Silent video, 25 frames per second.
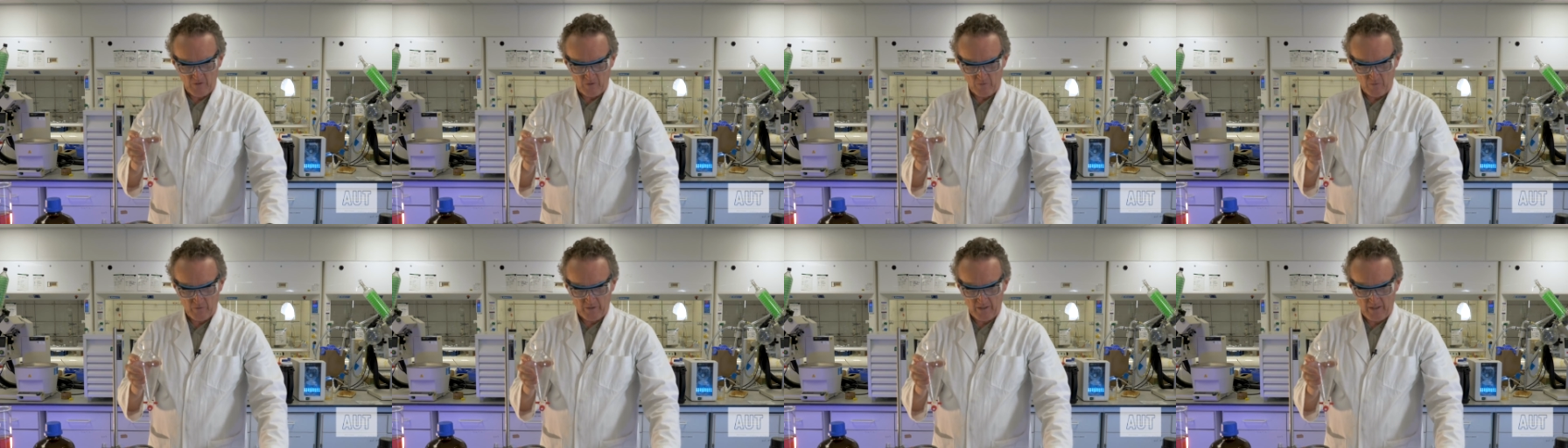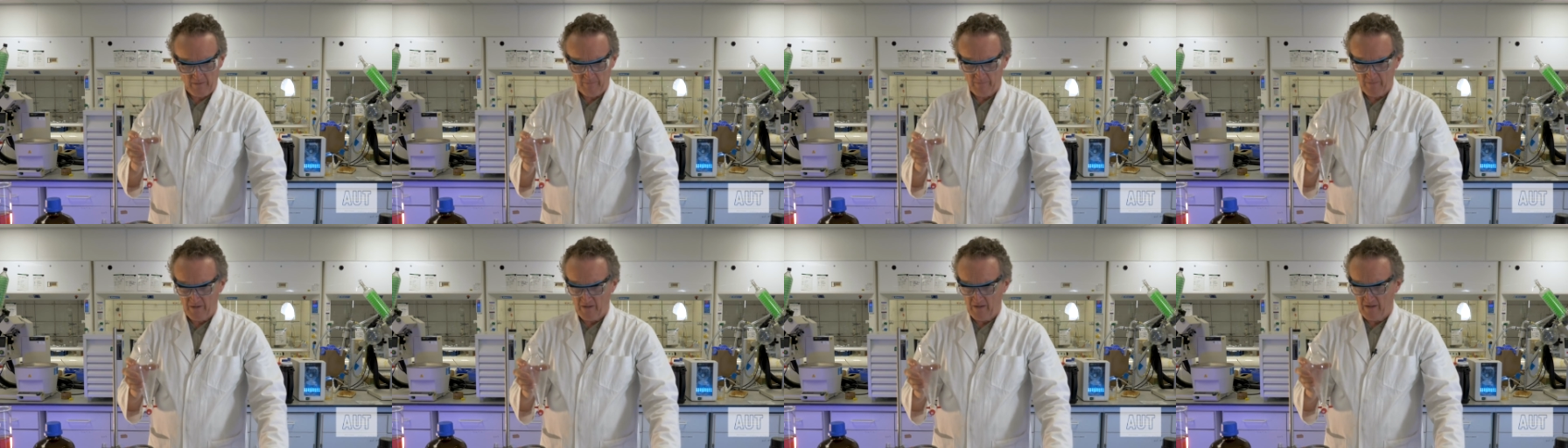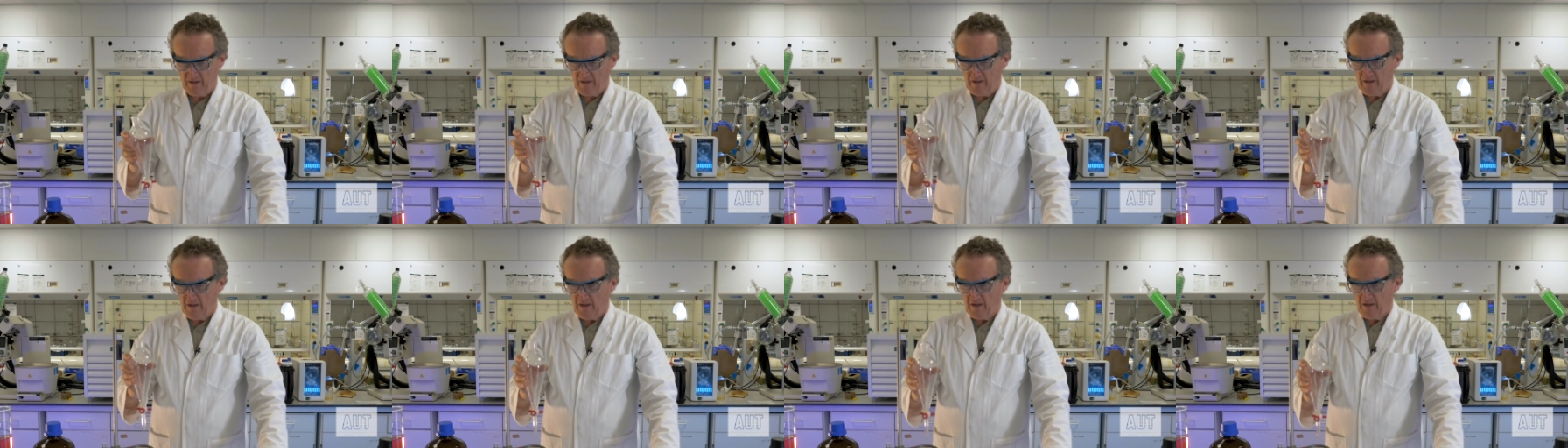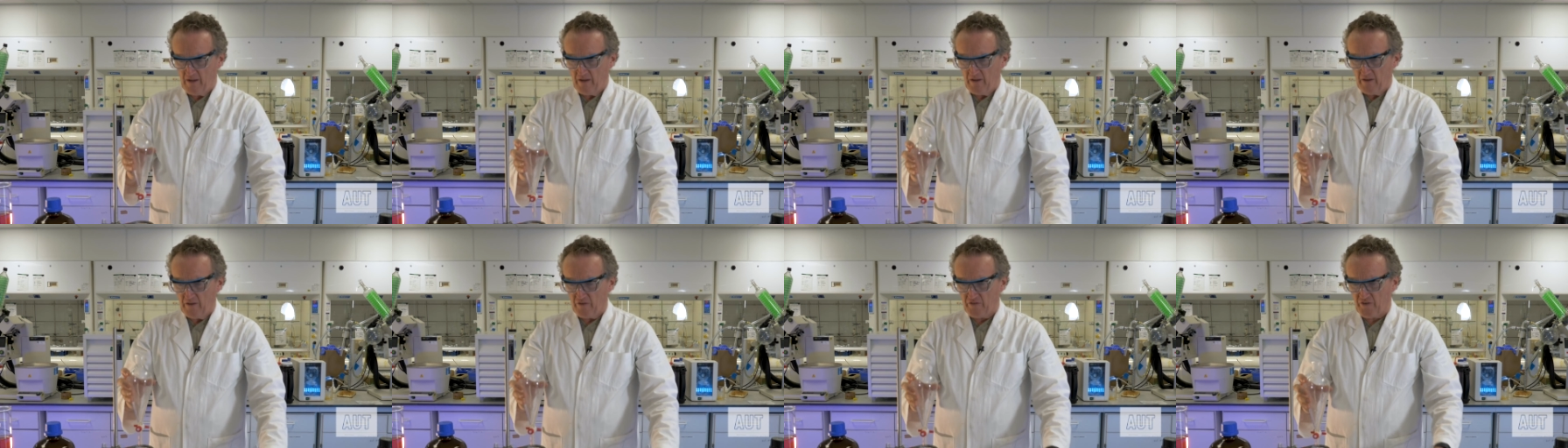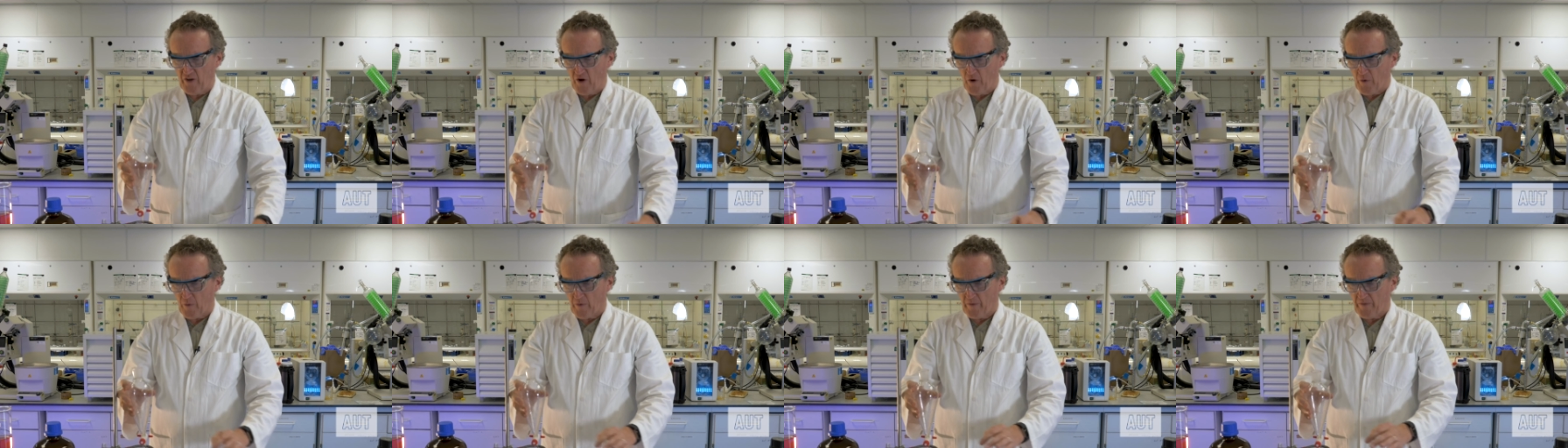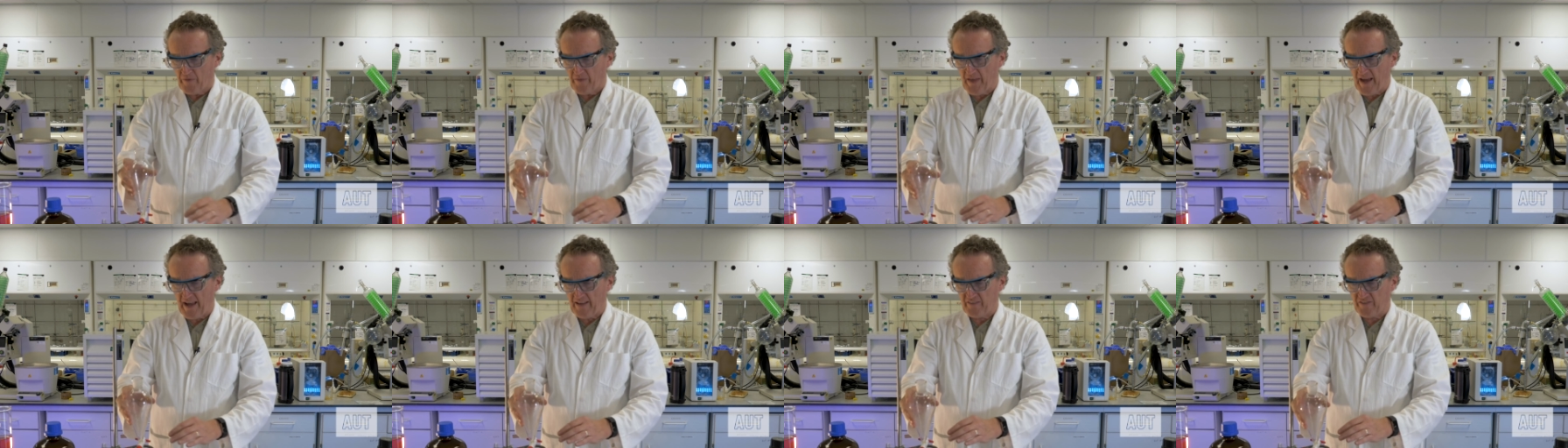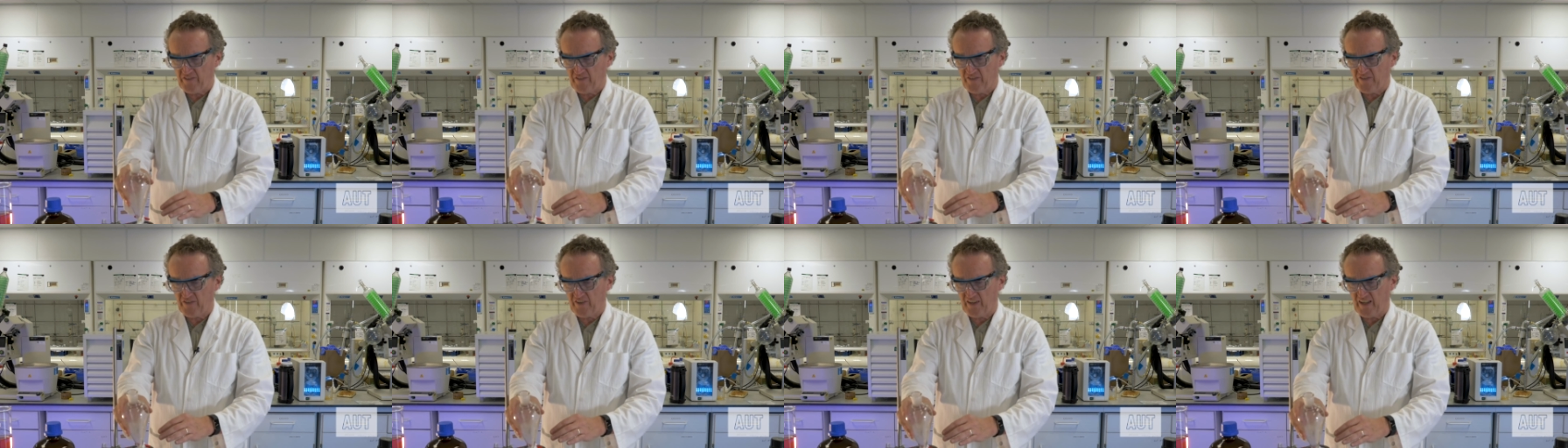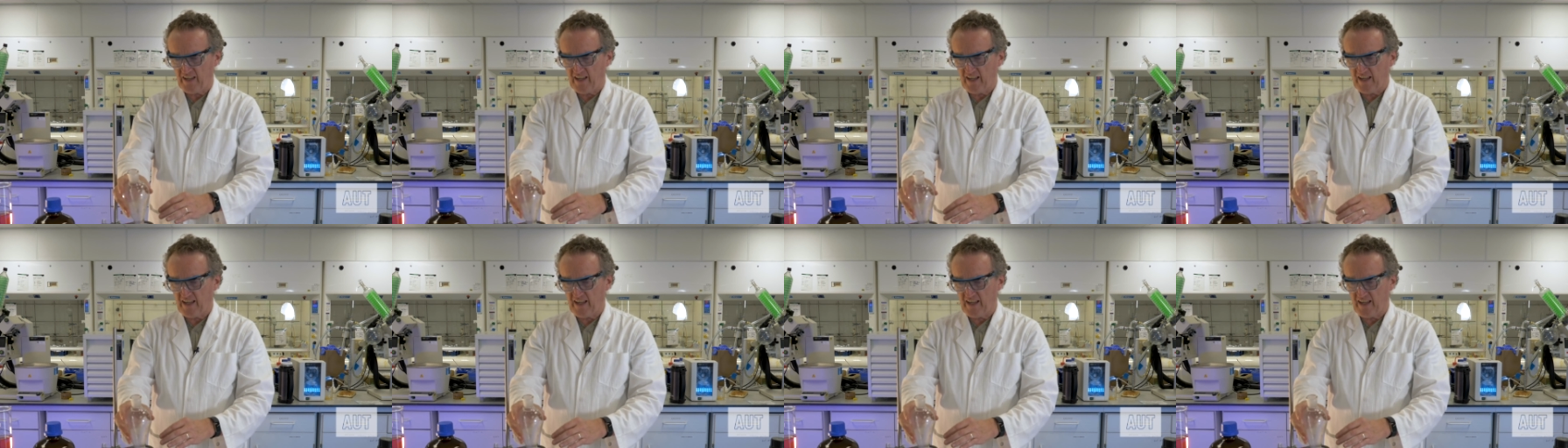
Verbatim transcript: Okay, so that's